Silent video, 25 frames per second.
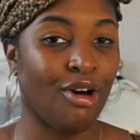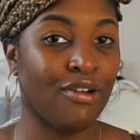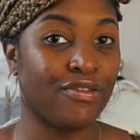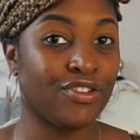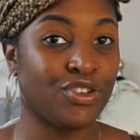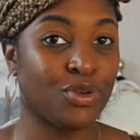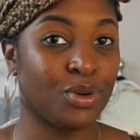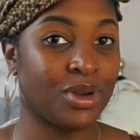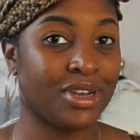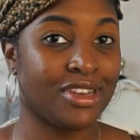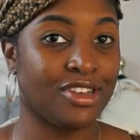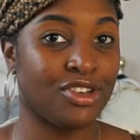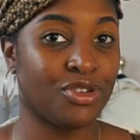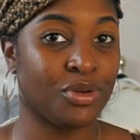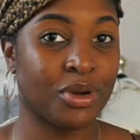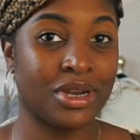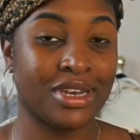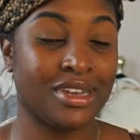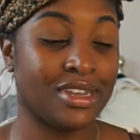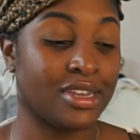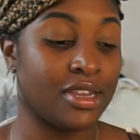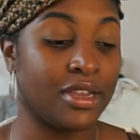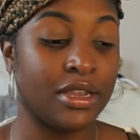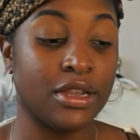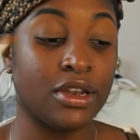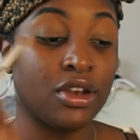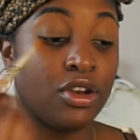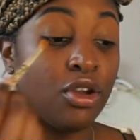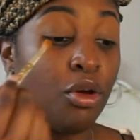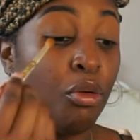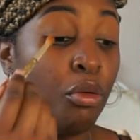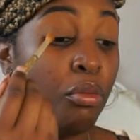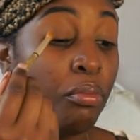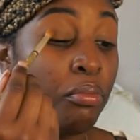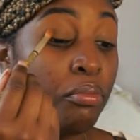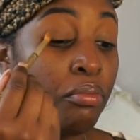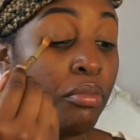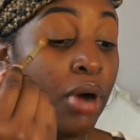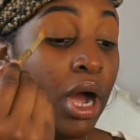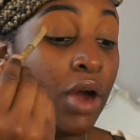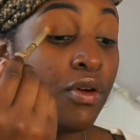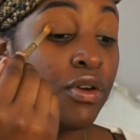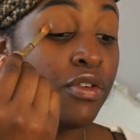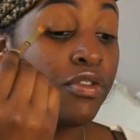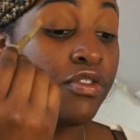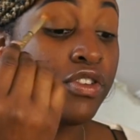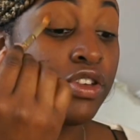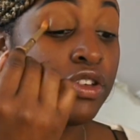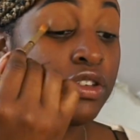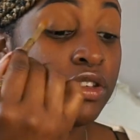2020. Nope, I
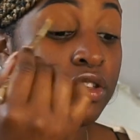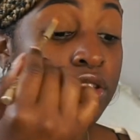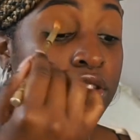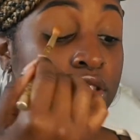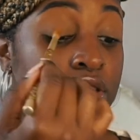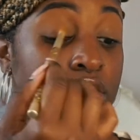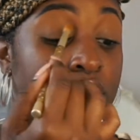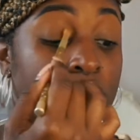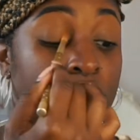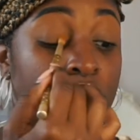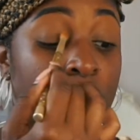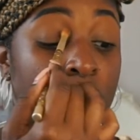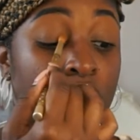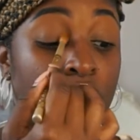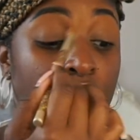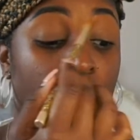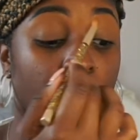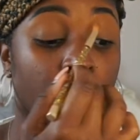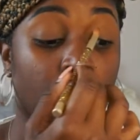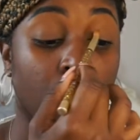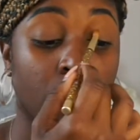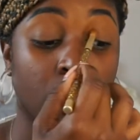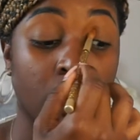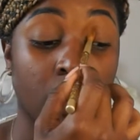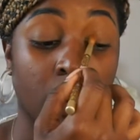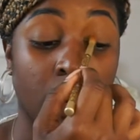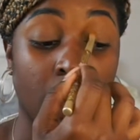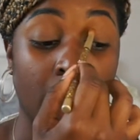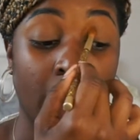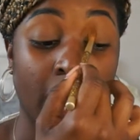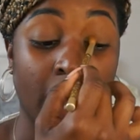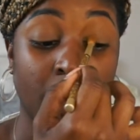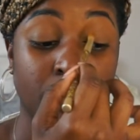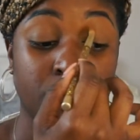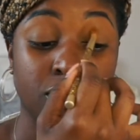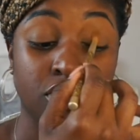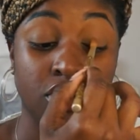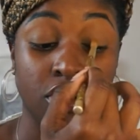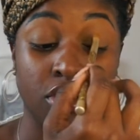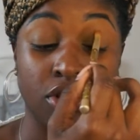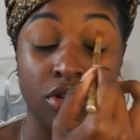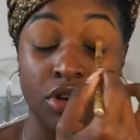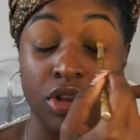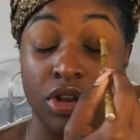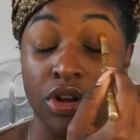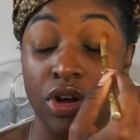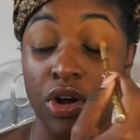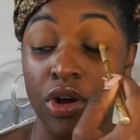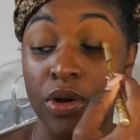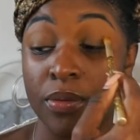refuse. No longer, absolutely
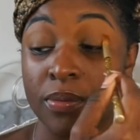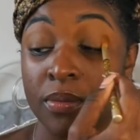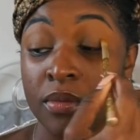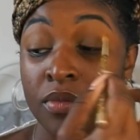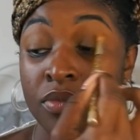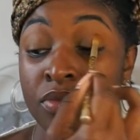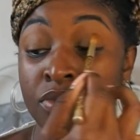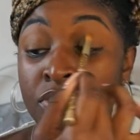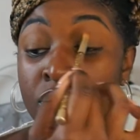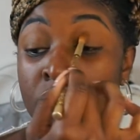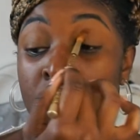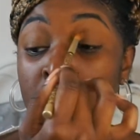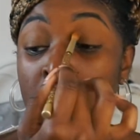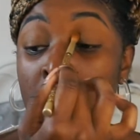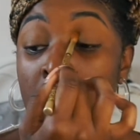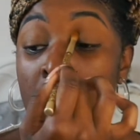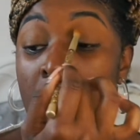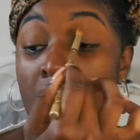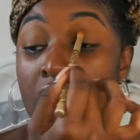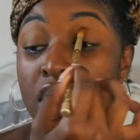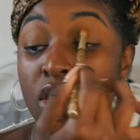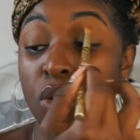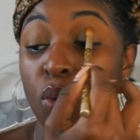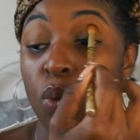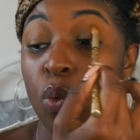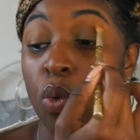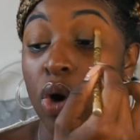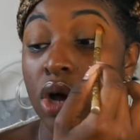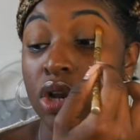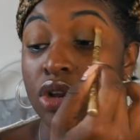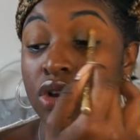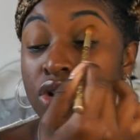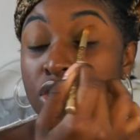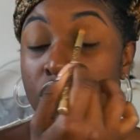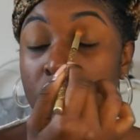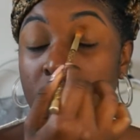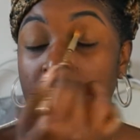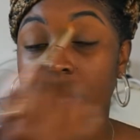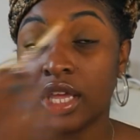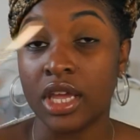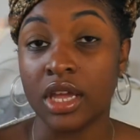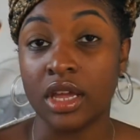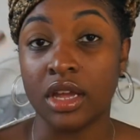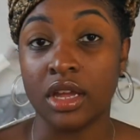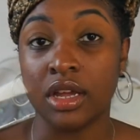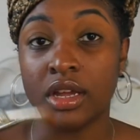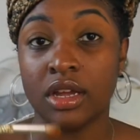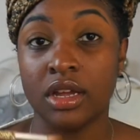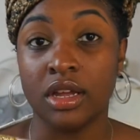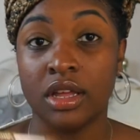not. I think one good
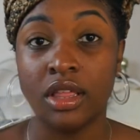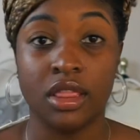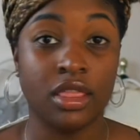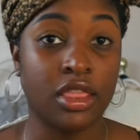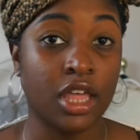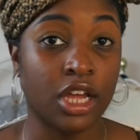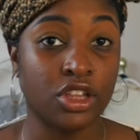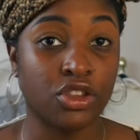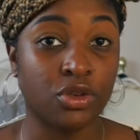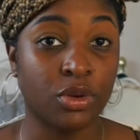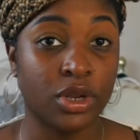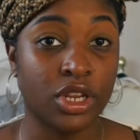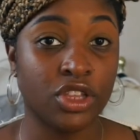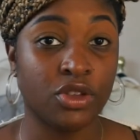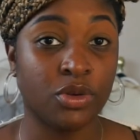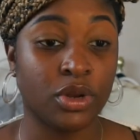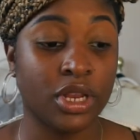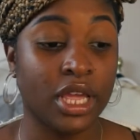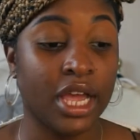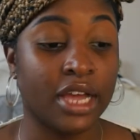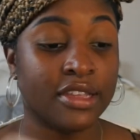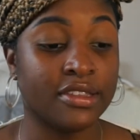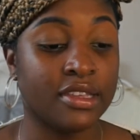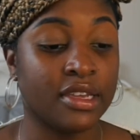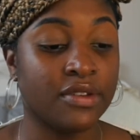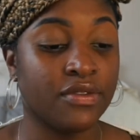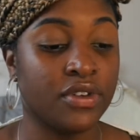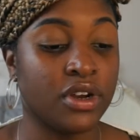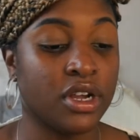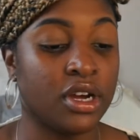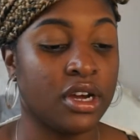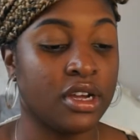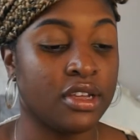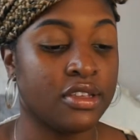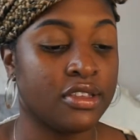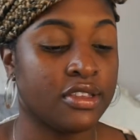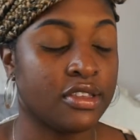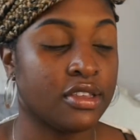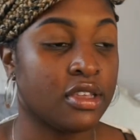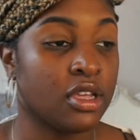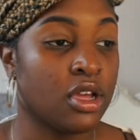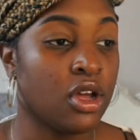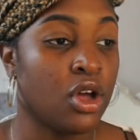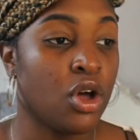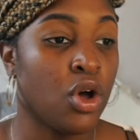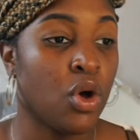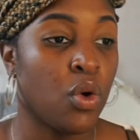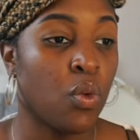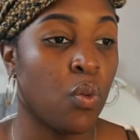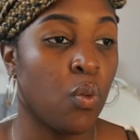thing that 2020 has given us
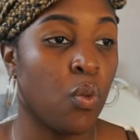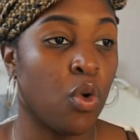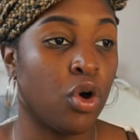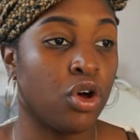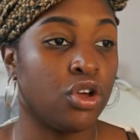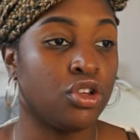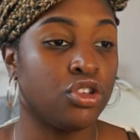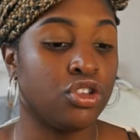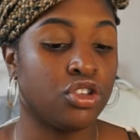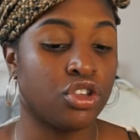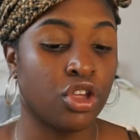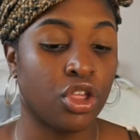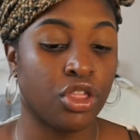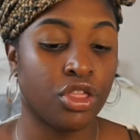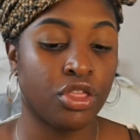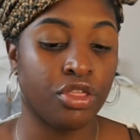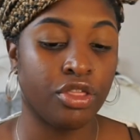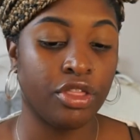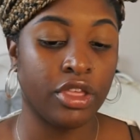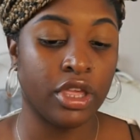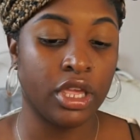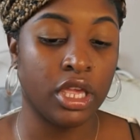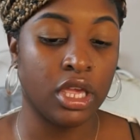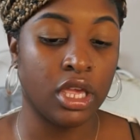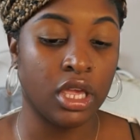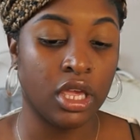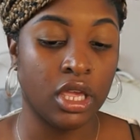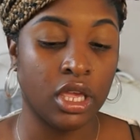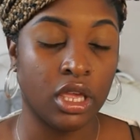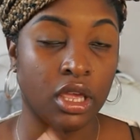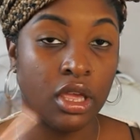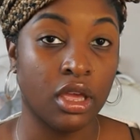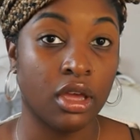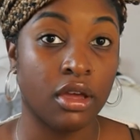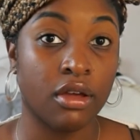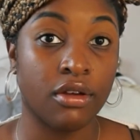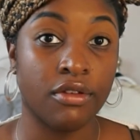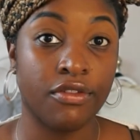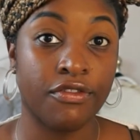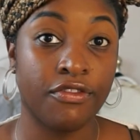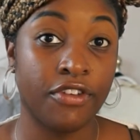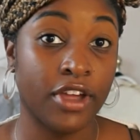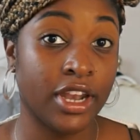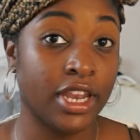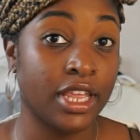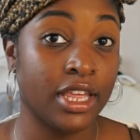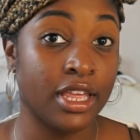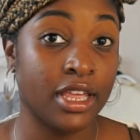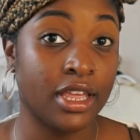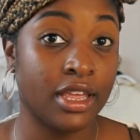was the
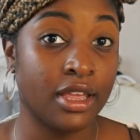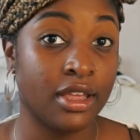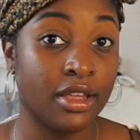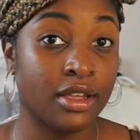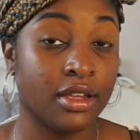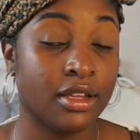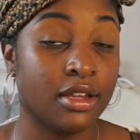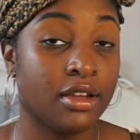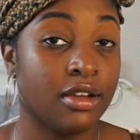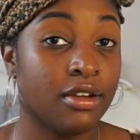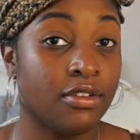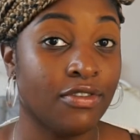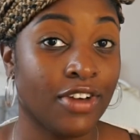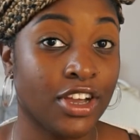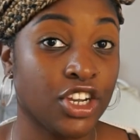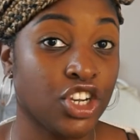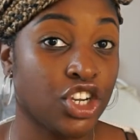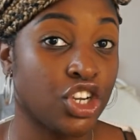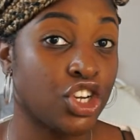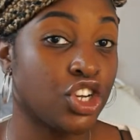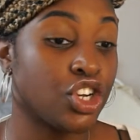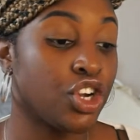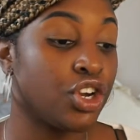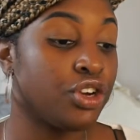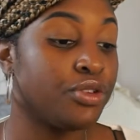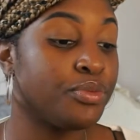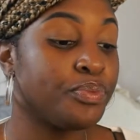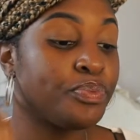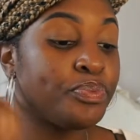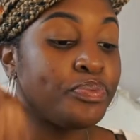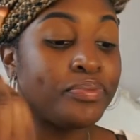Fenty fashion show.